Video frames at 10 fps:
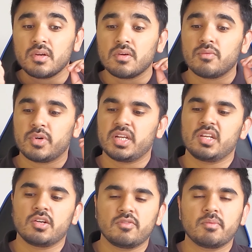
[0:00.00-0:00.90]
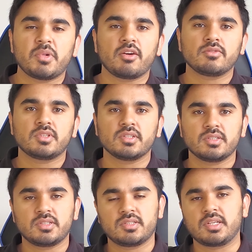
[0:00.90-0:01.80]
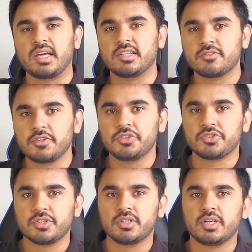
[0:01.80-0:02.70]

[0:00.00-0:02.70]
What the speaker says: What I love about this stylus feature